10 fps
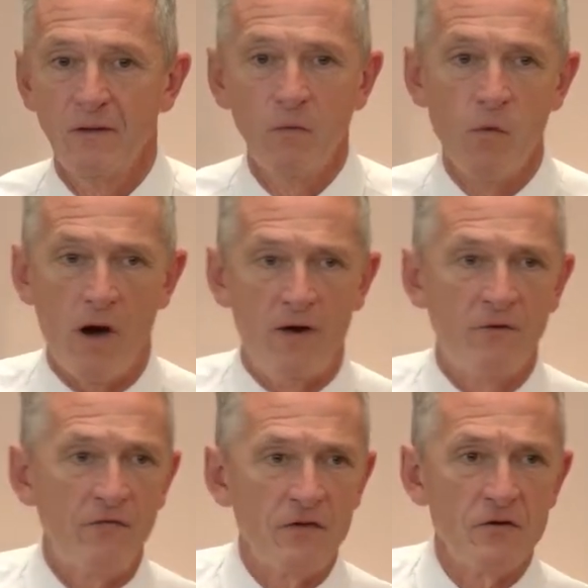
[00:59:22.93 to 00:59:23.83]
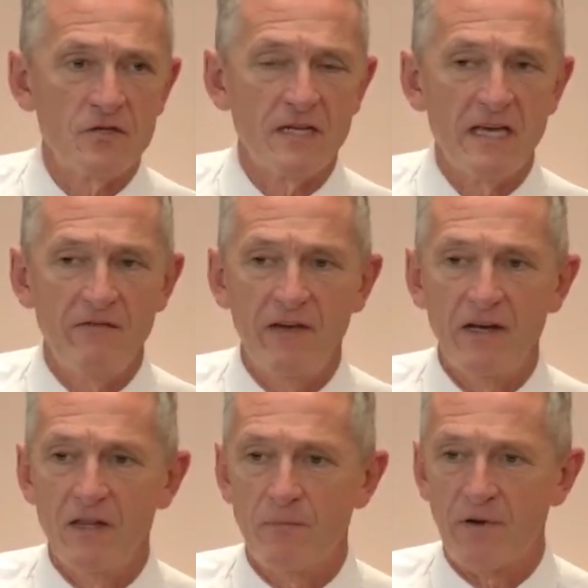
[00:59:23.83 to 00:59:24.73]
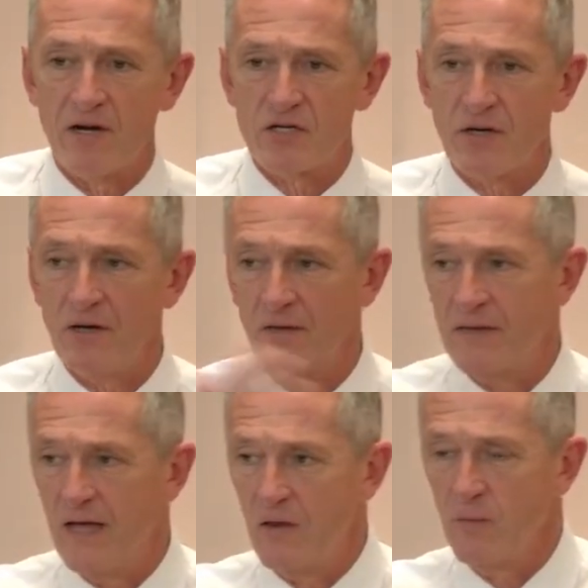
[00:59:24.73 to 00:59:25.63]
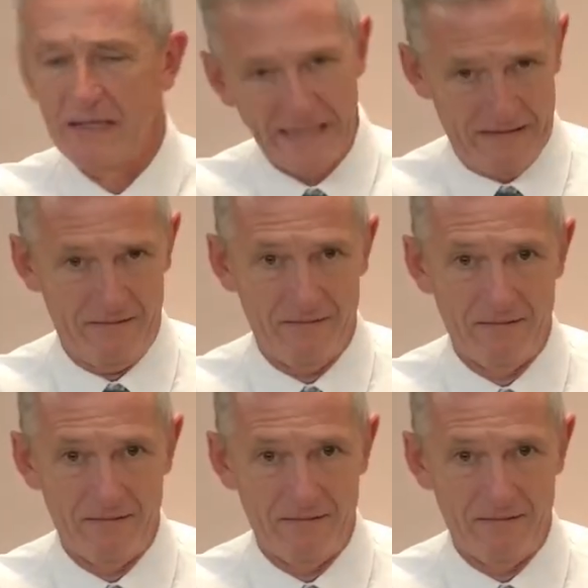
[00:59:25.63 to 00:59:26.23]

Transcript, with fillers: One refused to give in to the pressure, the other one didn't.